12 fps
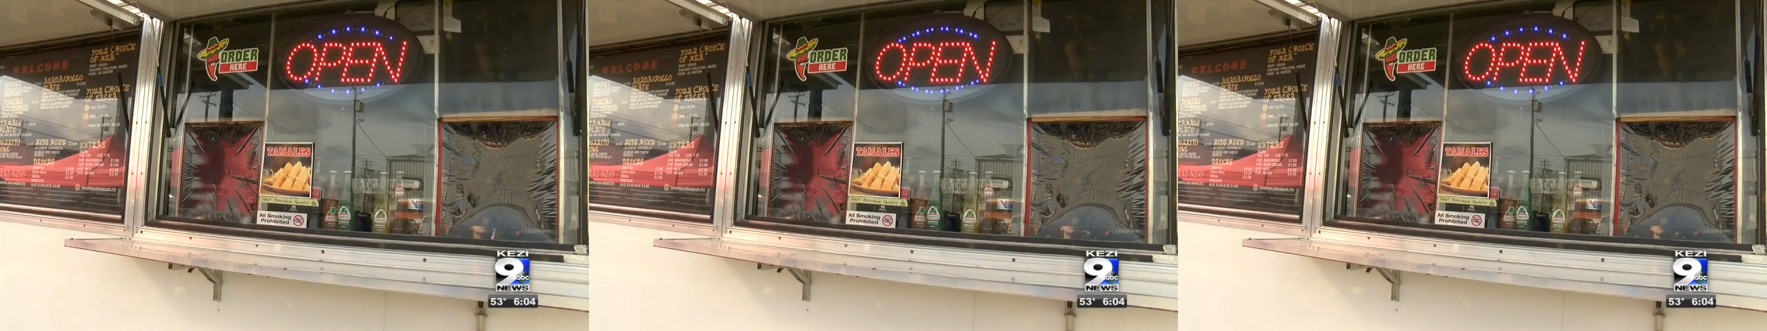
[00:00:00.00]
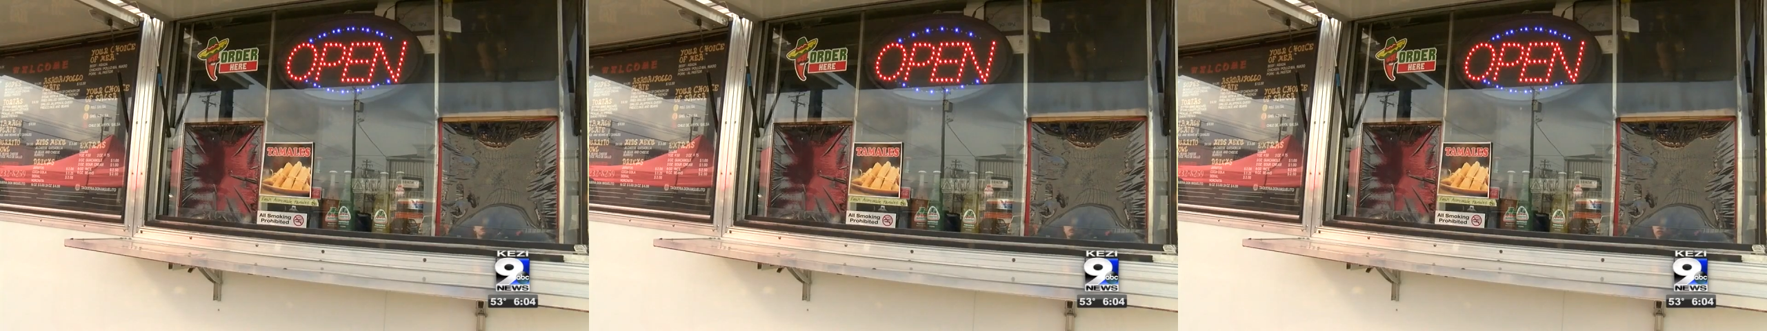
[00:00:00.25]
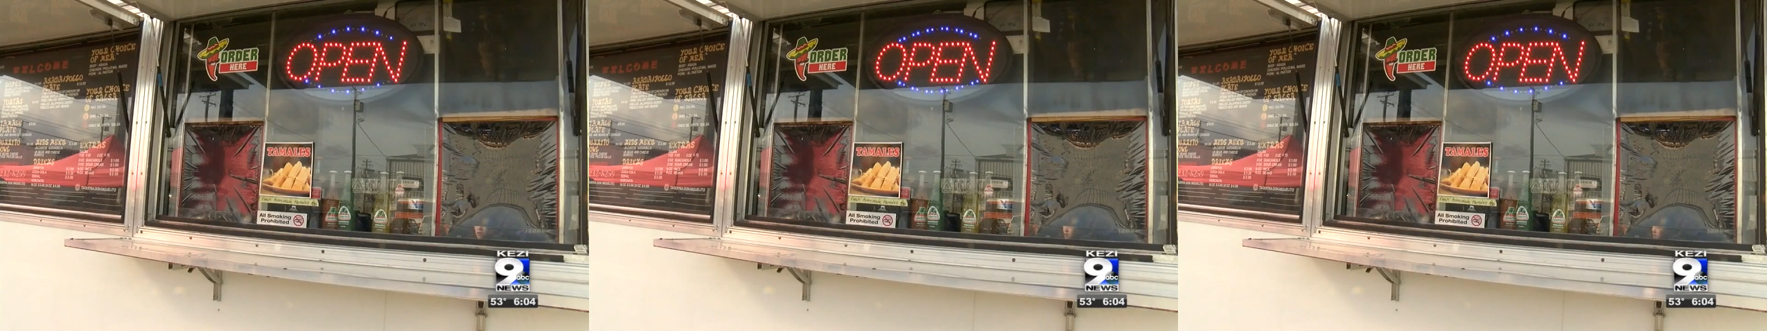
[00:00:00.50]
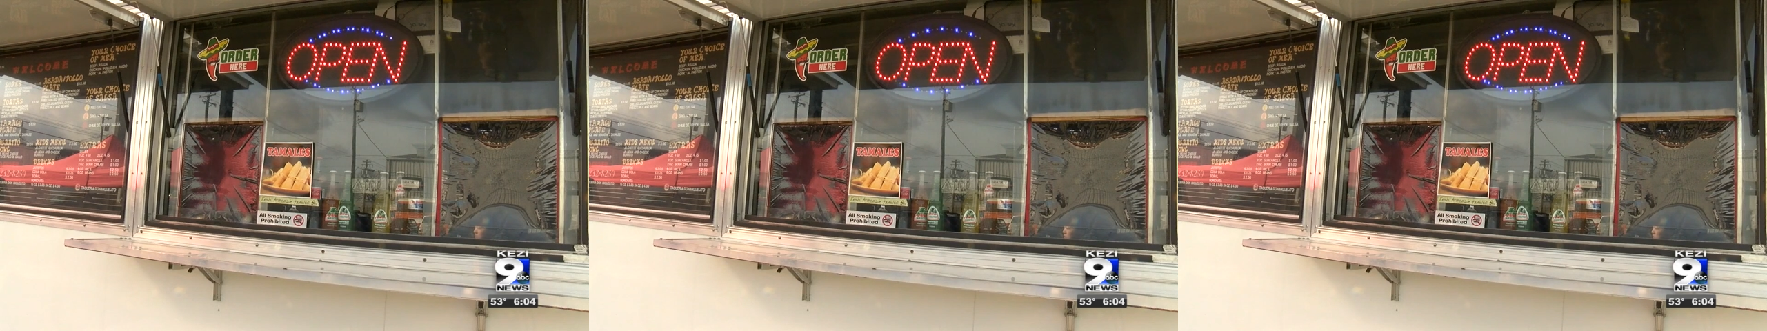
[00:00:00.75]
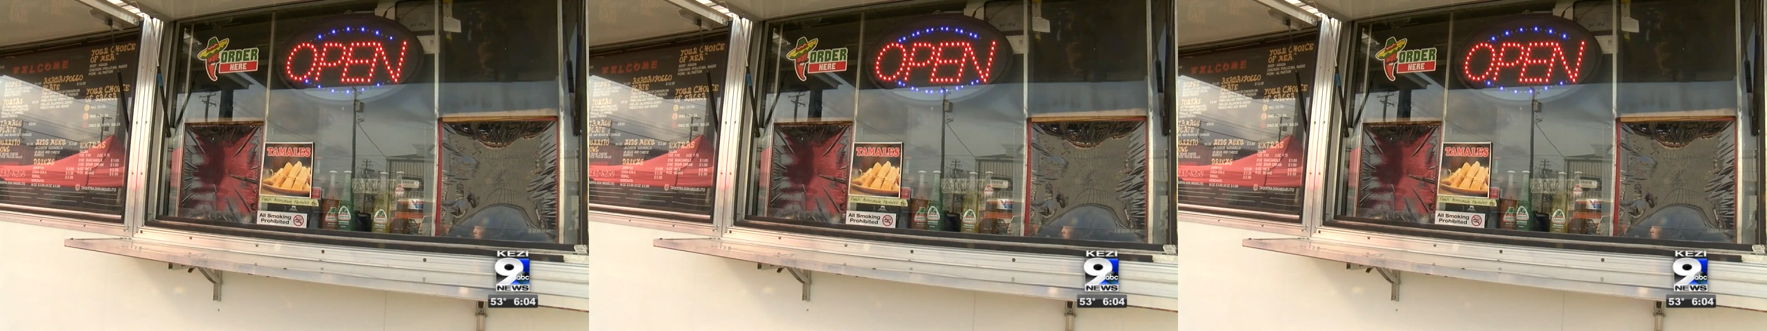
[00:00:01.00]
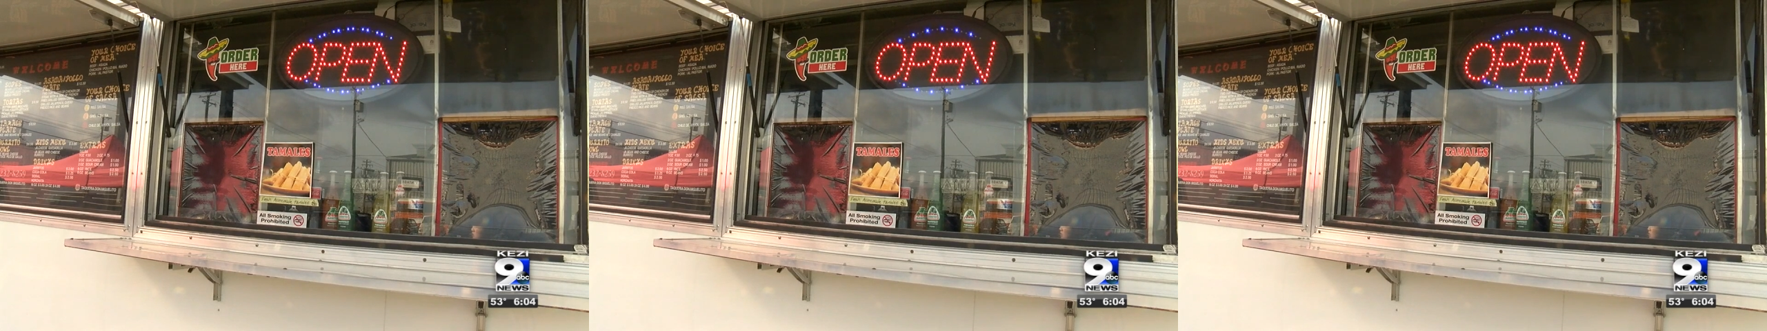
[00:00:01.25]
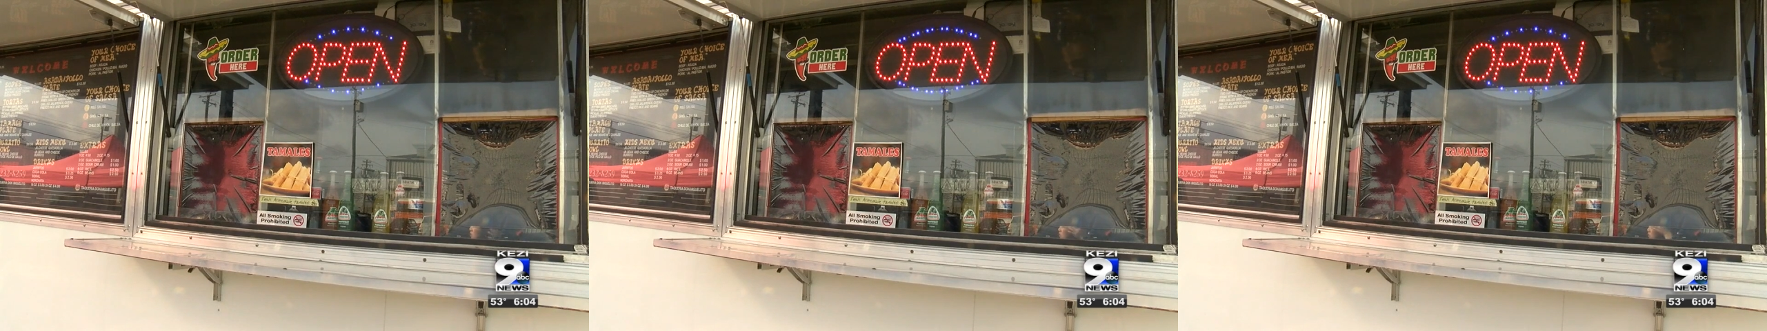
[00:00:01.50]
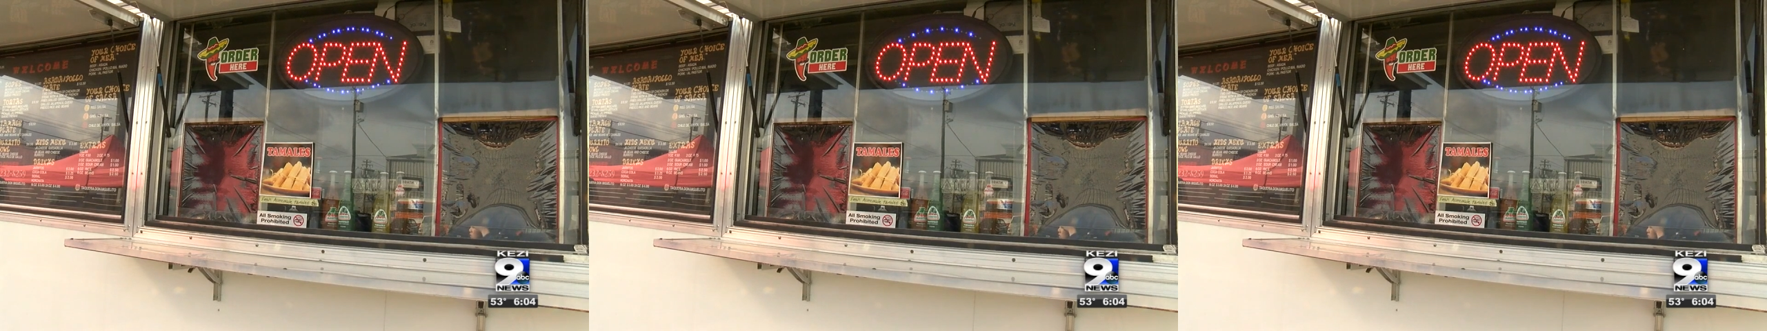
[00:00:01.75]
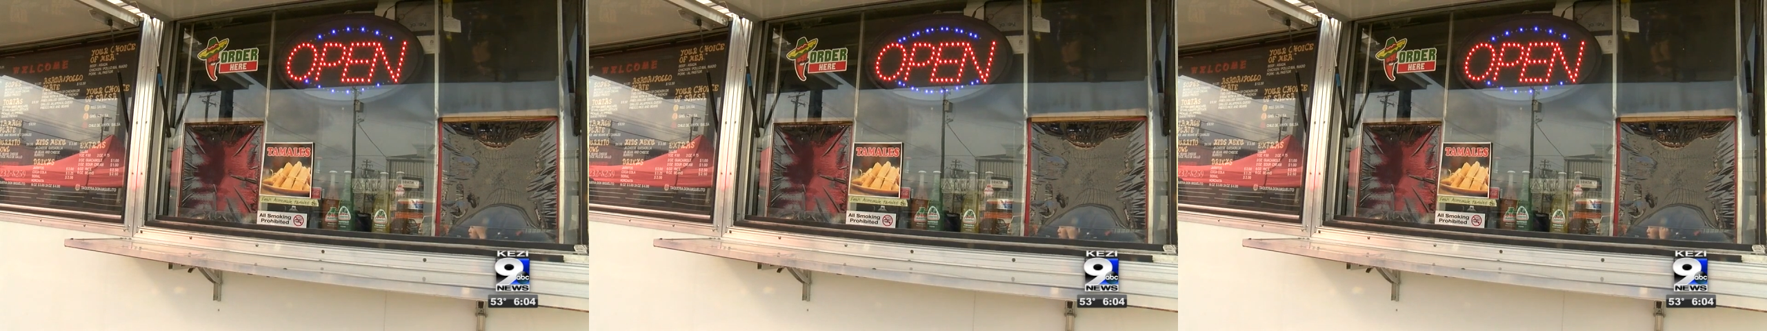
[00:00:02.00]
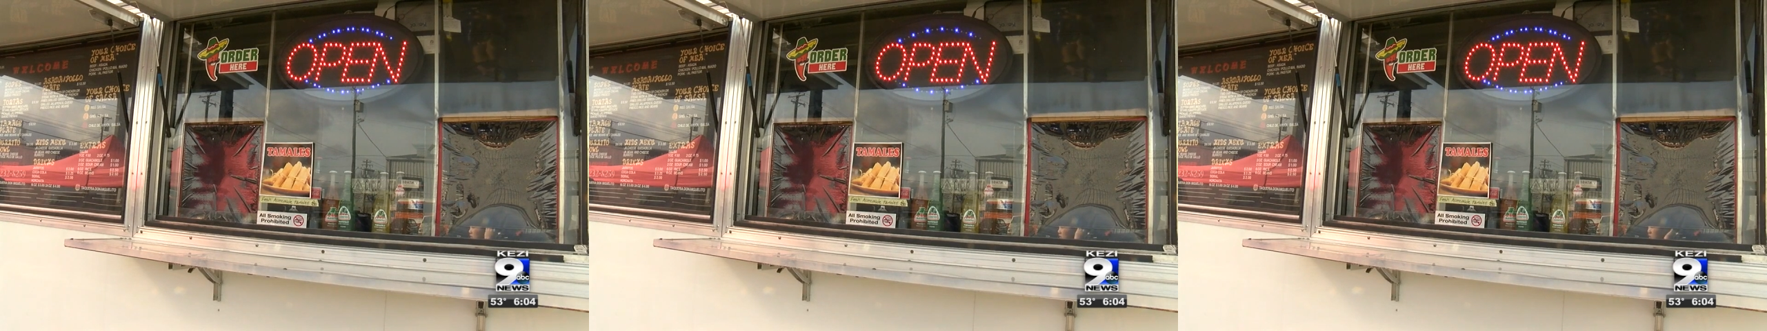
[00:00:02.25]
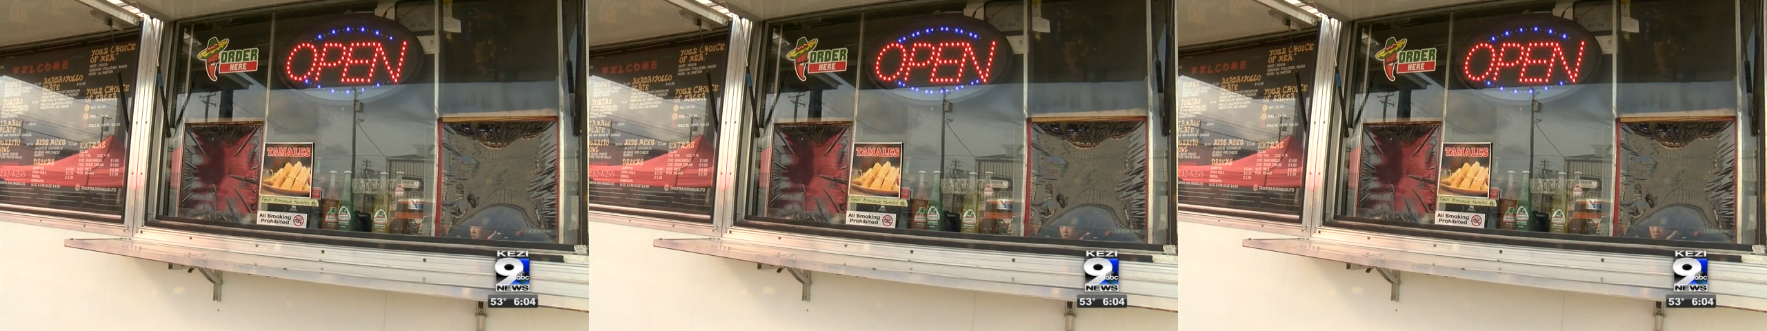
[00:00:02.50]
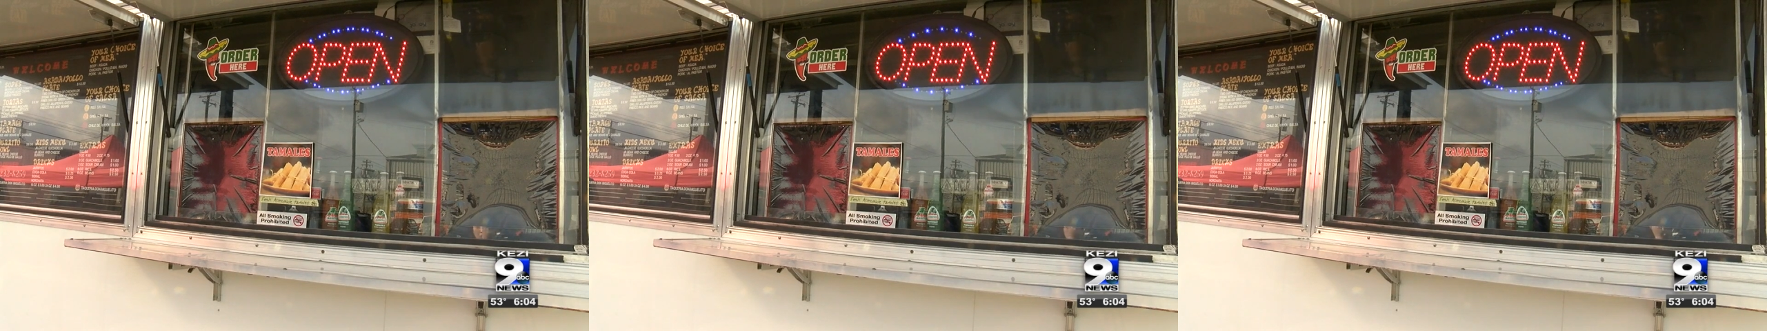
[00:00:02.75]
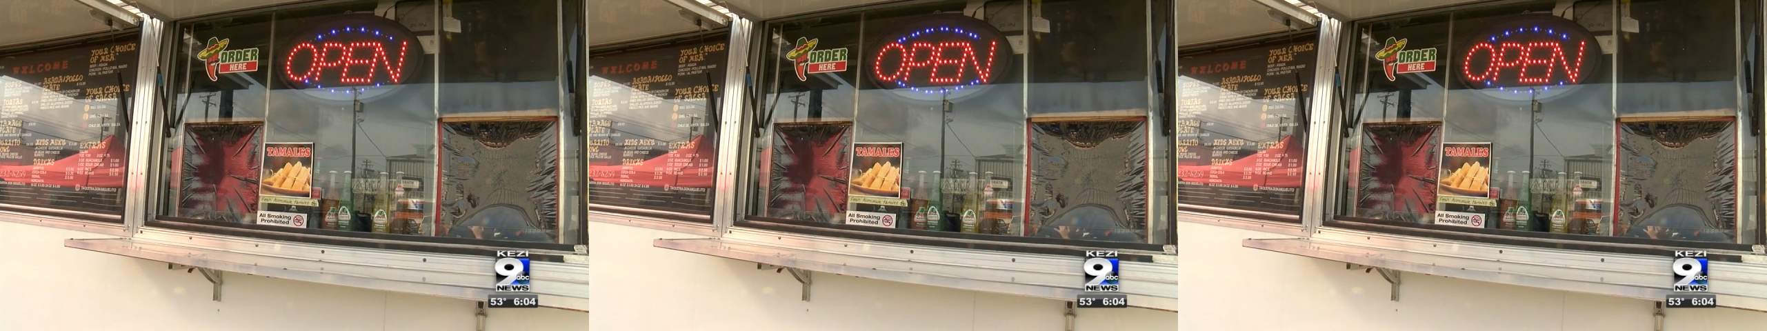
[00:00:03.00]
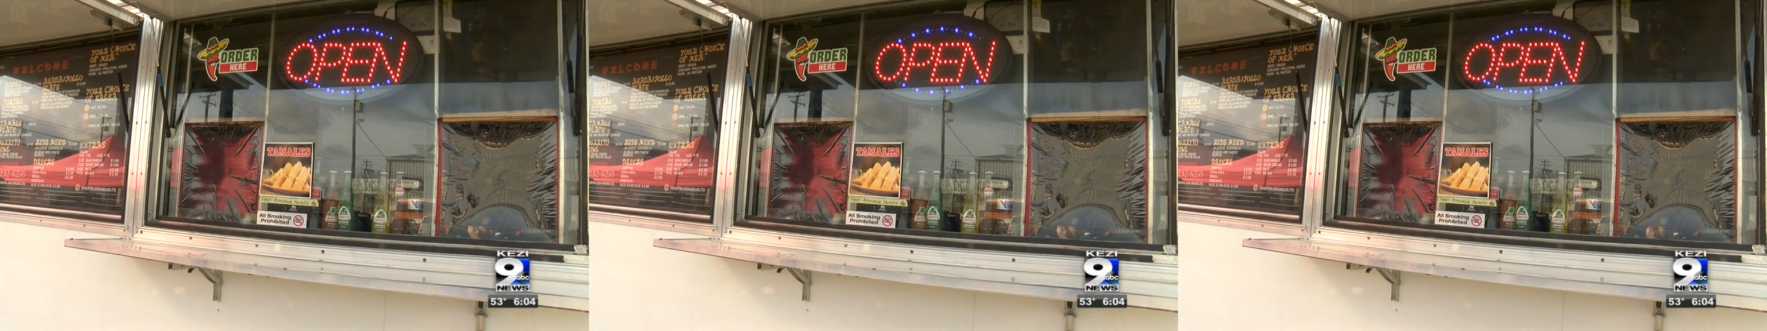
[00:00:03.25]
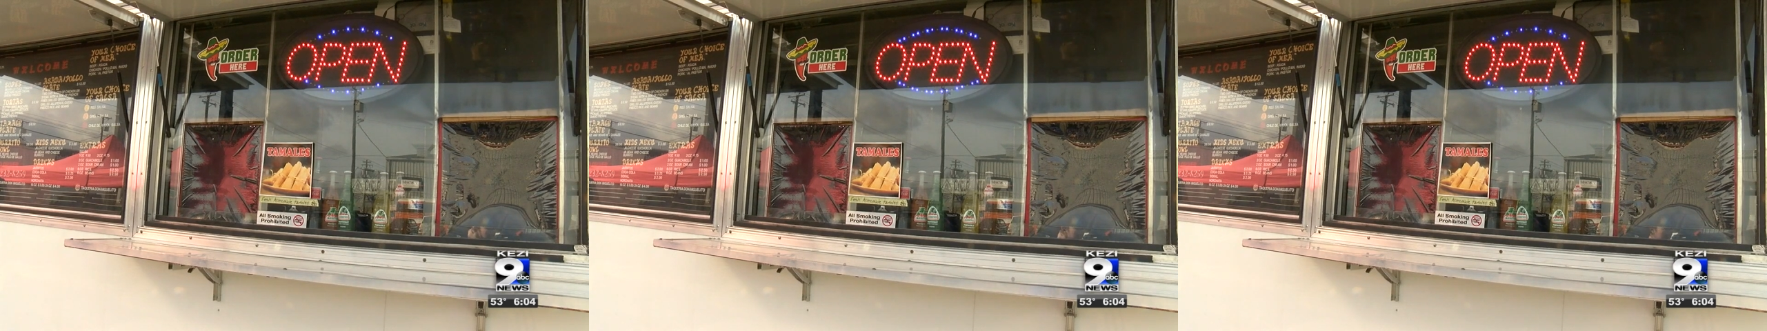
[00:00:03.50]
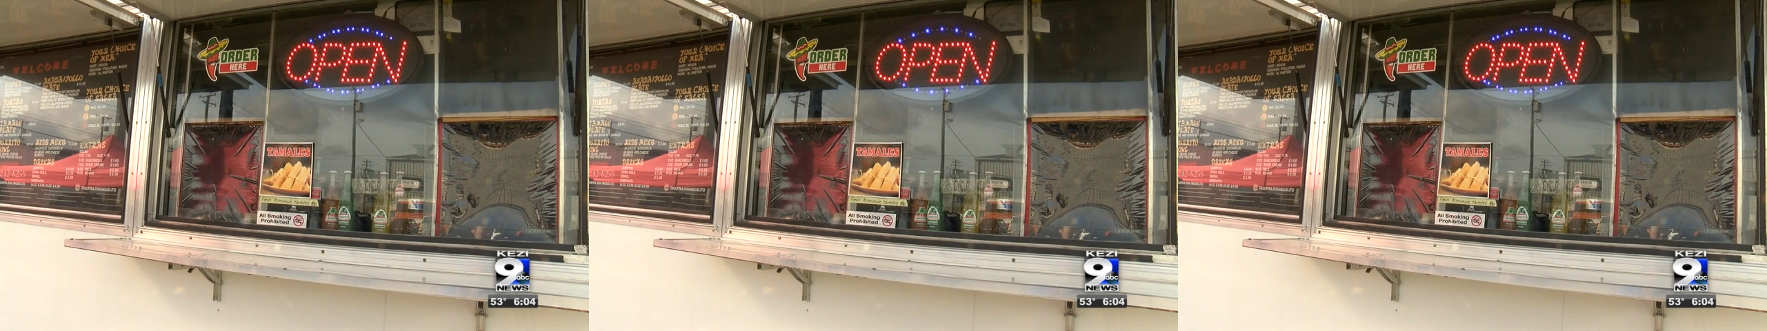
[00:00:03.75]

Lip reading: [unreadable: no face in view]